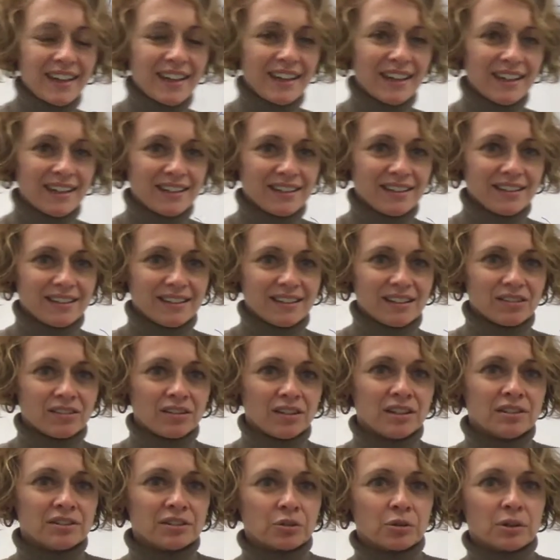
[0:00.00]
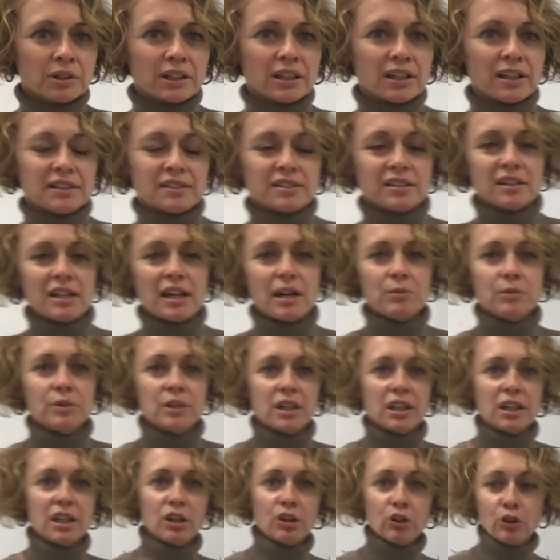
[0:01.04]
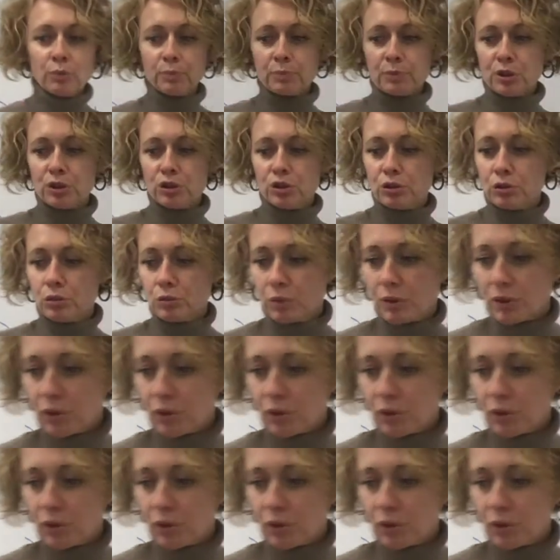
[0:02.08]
Hey, in this quick lesson, I want to help you